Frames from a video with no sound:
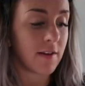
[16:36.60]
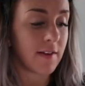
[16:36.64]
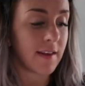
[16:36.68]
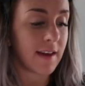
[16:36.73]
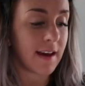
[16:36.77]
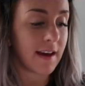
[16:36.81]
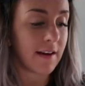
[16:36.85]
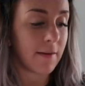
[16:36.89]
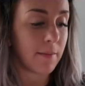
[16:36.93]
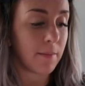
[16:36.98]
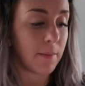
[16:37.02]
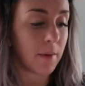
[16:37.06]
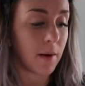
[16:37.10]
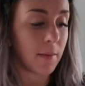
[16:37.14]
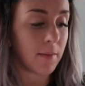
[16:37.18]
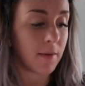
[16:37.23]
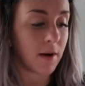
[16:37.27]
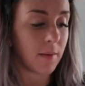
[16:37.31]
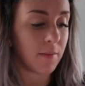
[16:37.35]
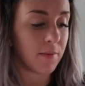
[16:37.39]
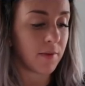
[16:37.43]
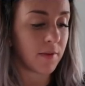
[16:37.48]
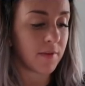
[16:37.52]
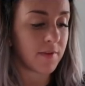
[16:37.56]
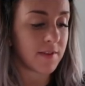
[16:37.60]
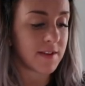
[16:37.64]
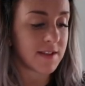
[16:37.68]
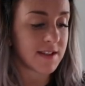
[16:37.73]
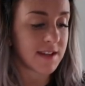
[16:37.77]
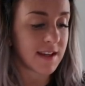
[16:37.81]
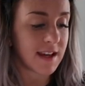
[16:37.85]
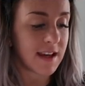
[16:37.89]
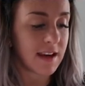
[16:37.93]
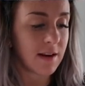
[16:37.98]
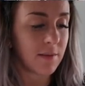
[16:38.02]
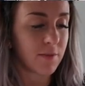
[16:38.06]
that their bum comes off the
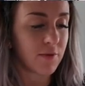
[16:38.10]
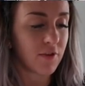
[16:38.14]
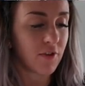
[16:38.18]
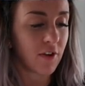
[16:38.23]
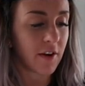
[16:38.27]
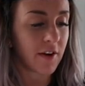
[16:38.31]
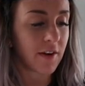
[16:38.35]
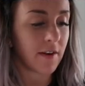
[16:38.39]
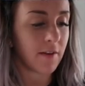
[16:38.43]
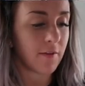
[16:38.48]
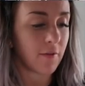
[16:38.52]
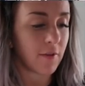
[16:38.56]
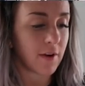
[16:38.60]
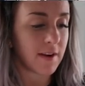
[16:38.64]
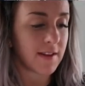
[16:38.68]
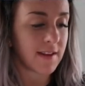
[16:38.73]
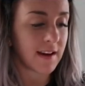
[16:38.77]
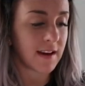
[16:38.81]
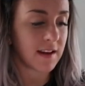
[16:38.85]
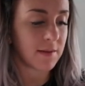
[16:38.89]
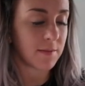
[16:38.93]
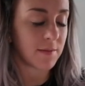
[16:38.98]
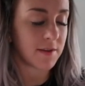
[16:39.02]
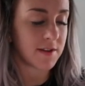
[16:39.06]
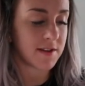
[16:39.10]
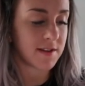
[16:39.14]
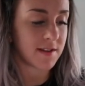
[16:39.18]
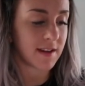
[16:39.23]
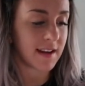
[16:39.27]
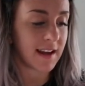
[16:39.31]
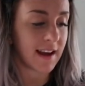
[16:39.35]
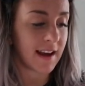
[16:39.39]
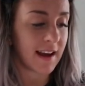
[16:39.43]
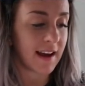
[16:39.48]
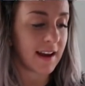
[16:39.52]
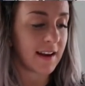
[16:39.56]
seat. I'm trying to avoid that as much as
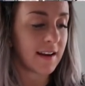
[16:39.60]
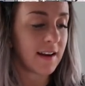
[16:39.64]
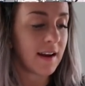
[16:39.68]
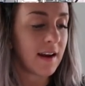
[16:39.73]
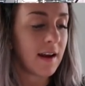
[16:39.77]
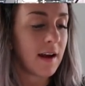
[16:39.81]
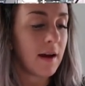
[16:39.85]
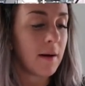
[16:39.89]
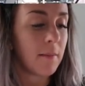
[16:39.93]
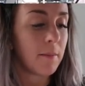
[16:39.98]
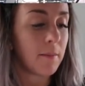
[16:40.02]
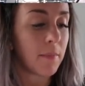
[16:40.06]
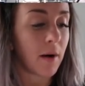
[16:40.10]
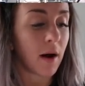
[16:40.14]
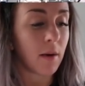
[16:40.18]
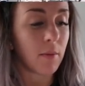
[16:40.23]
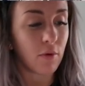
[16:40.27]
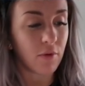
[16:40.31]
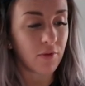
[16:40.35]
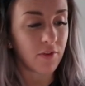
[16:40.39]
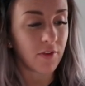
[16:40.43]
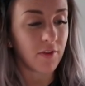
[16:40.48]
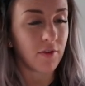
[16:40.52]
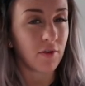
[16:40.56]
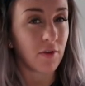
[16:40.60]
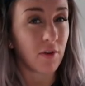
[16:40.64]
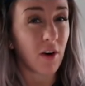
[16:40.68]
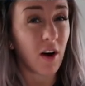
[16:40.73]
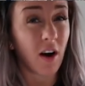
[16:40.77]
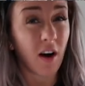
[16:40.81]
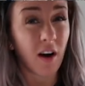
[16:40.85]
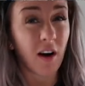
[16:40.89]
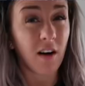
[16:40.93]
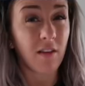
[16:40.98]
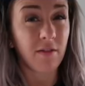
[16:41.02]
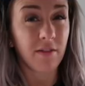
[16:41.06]
I can, but I'm also not
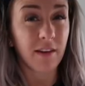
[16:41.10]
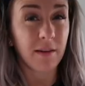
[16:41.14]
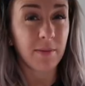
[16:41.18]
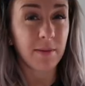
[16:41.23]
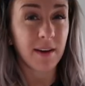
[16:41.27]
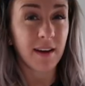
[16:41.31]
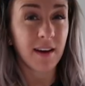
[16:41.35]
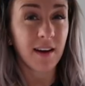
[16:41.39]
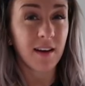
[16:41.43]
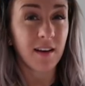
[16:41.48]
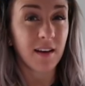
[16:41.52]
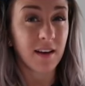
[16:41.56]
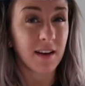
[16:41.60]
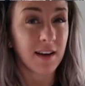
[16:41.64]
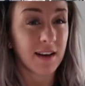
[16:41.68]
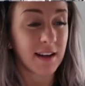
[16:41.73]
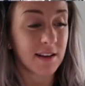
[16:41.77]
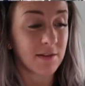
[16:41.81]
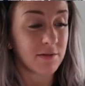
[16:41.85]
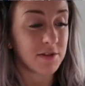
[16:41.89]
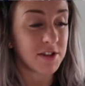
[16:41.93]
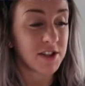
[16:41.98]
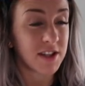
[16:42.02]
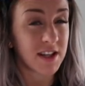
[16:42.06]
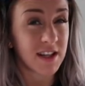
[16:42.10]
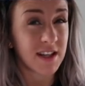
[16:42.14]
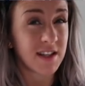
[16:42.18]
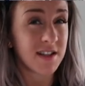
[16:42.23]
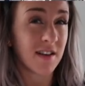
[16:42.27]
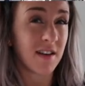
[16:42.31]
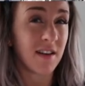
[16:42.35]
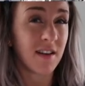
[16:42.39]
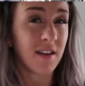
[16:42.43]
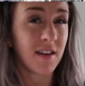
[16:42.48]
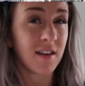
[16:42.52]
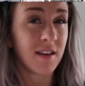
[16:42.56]
half wrapping it like a little
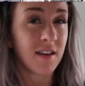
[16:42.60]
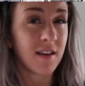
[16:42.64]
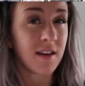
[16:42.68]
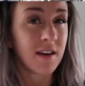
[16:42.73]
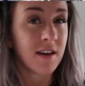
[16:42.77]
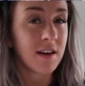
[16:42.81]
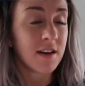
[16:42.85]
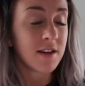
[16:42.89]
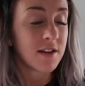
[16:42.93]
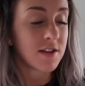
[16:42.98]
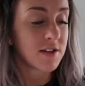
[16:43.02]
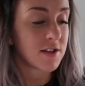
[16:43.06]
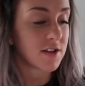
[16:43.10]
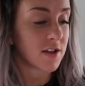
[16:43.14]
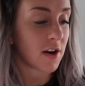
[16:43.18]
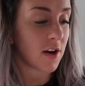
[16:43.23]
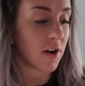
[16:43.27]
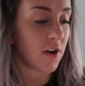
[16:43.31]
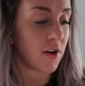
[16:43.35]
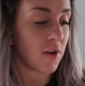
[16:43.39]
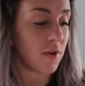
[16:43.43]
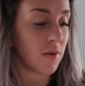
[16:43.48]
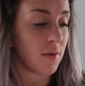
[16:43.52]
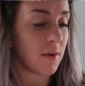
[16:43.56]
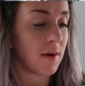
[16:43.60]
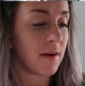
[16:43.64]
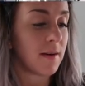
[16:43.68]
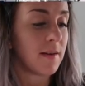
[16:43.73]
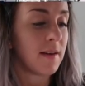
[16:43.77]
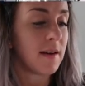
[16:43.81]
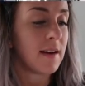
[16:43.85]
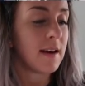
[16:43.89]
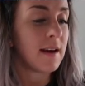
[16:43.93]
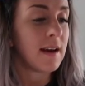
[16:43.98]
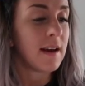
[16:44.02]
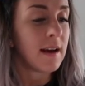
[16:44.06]
cheetah. So
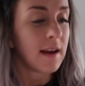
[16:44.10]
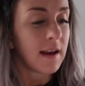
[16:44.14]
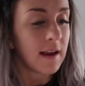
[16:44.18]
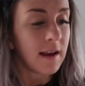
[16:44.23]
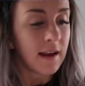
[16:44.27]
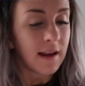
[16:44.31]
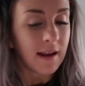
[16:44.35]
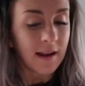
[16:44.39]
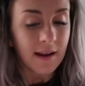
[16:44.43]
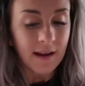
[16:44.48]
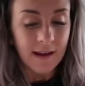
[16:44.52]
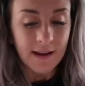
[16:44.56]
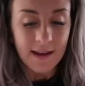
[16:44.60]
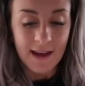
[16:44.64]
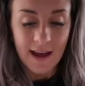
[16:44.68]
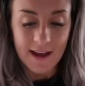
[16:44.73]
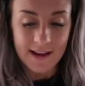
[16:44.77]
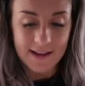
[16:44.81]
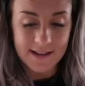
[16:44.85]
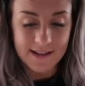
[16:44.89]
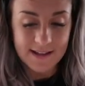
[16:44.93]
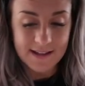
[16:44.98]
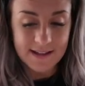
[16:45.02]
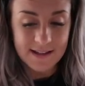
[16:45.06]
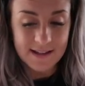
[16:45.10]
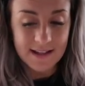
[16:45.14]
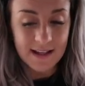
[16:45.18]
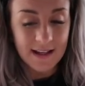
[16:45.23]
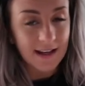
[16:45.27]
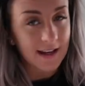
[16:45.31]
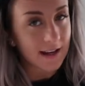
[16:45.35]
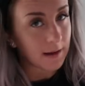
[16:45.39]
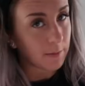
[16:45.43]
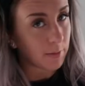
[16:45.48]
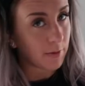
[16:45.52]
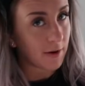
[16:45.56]
yes,
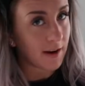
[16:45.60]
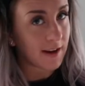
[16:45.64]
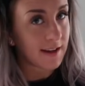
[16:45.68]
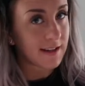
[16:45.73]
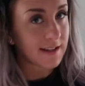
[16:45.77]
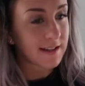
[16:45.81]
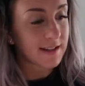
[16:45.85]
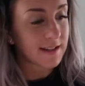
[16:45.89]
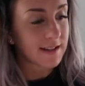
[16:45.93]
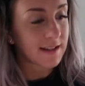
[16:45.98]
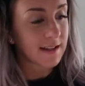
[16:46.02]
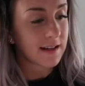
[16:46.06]
leg press,